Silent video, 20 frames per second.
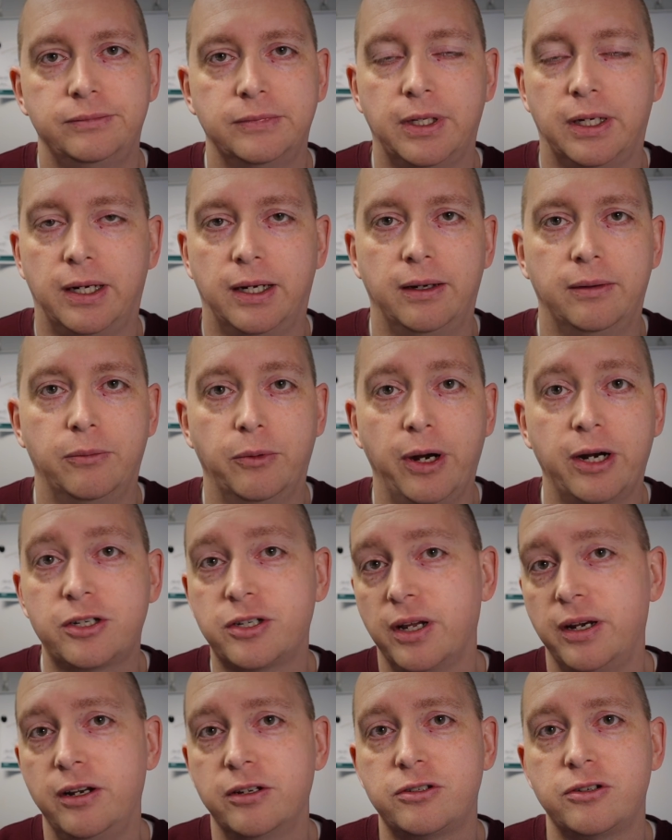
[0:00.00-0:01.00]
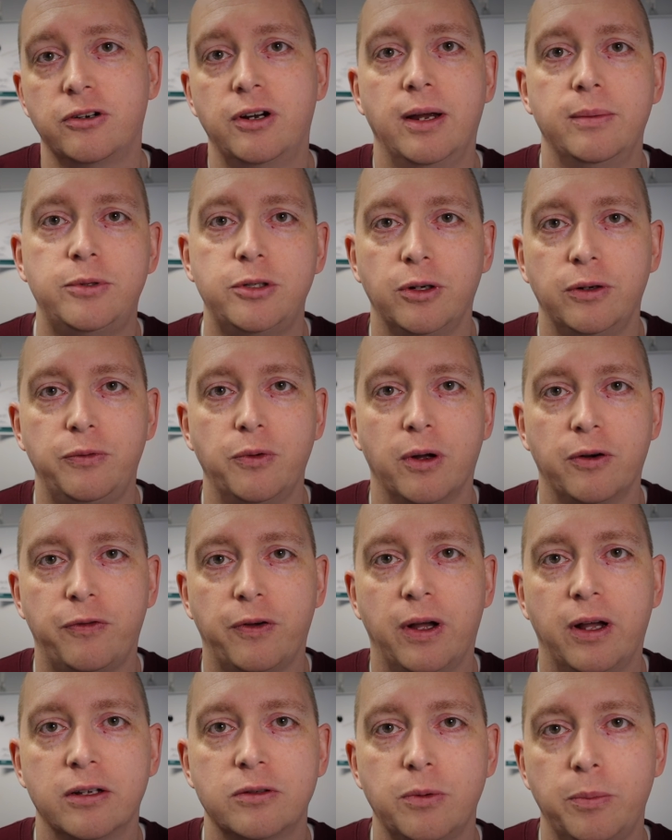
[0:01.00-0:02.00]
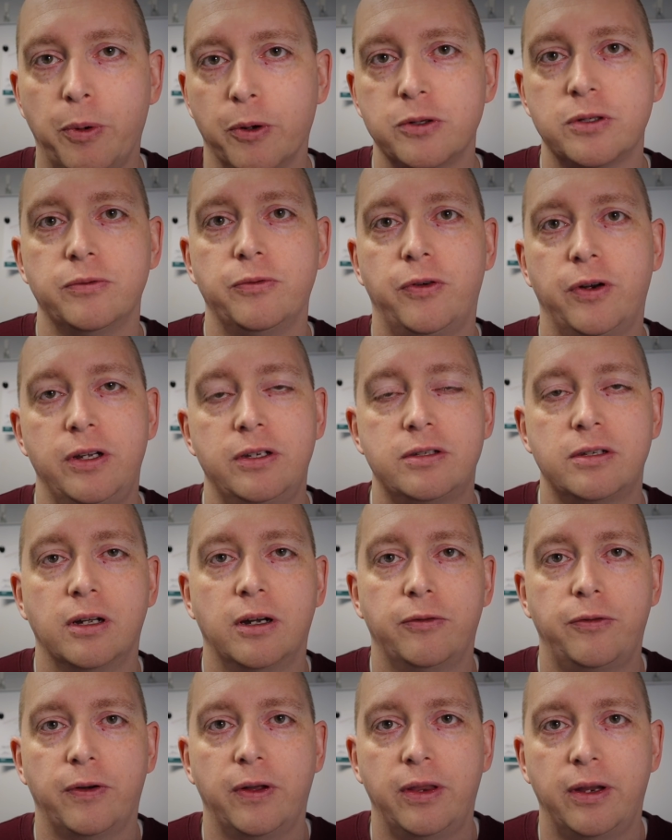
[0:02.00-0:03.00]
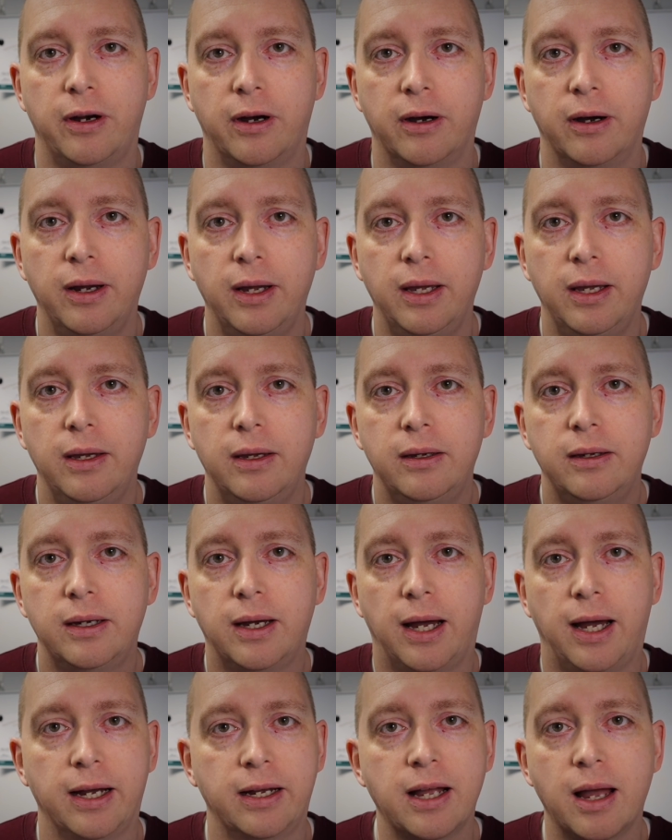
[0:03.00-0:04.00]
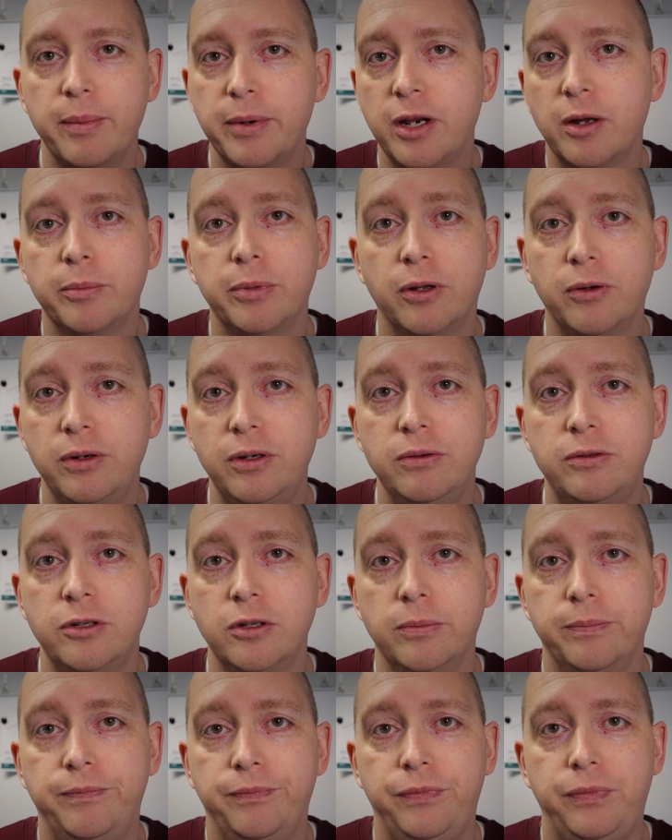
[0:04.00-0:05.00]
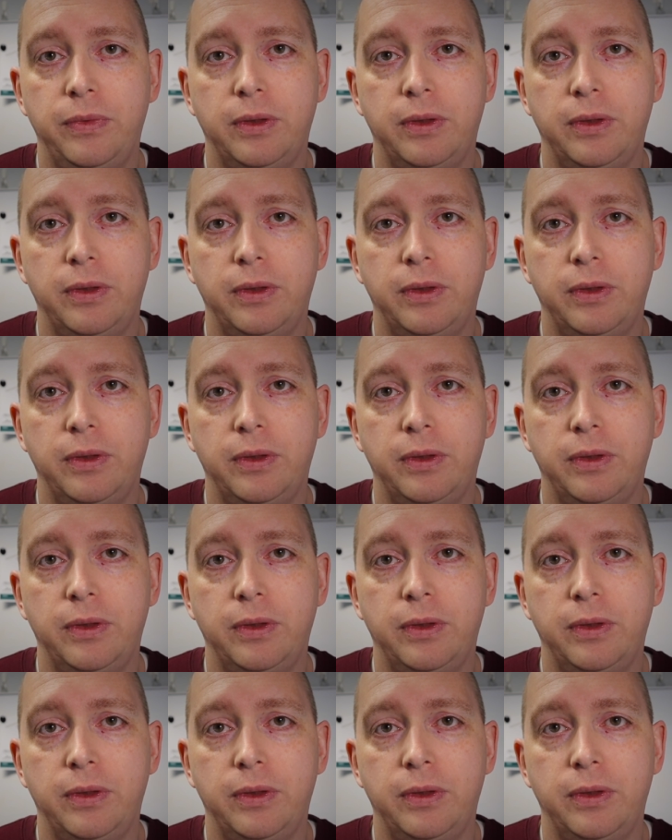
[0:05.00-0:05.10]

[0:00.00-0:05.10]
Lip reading: We're actually on Instagram too if you want to follow us. We post some funny stuff on there. Comment down below on YouTube.